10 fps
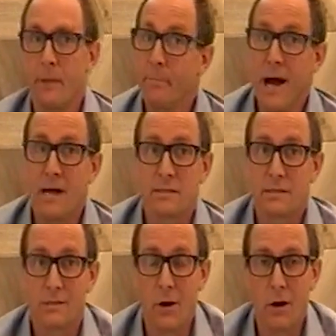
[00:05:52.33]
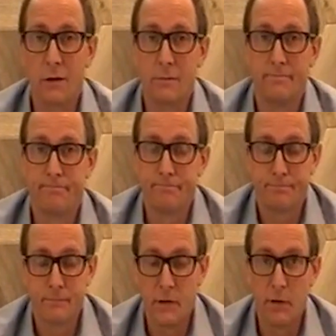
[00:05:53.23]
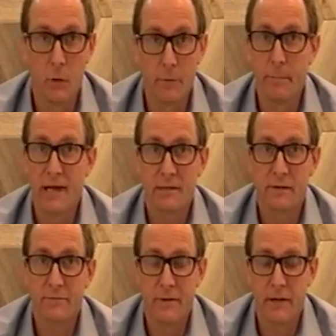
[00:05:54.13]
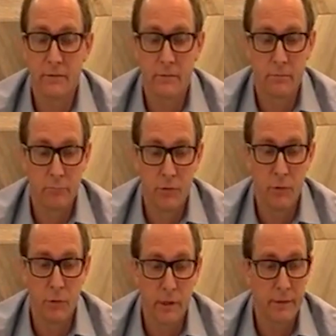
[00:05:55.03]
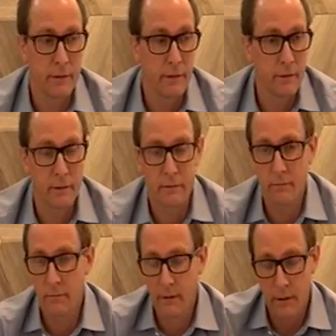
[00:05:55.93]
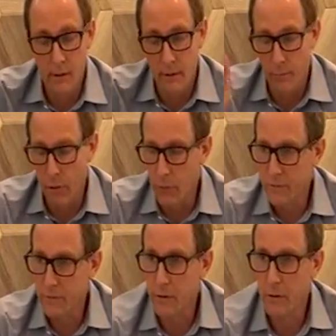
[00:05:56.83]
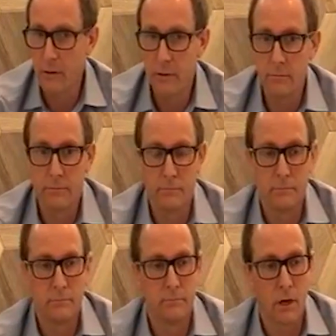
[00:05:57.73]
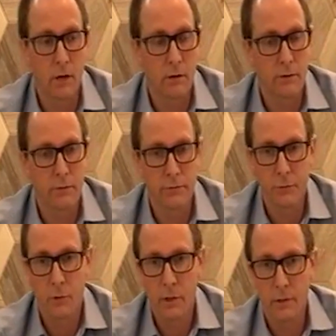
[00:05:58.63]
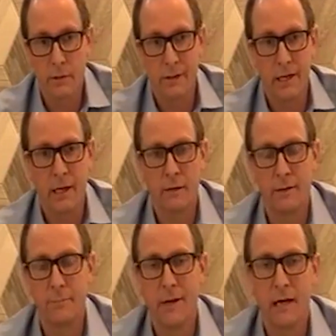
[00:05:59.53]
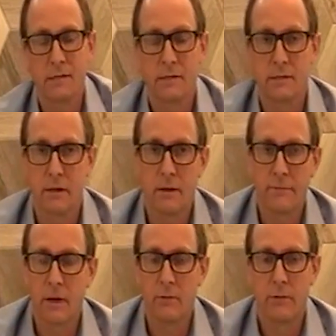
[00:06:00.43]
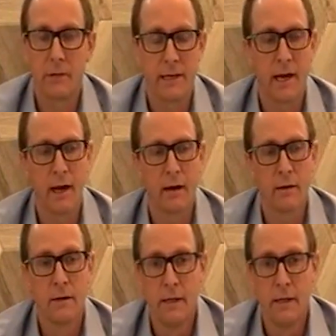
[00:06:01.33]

masks are your best defense to it. And you can post all the articles you want on the anti-mask stuff. I don't really care.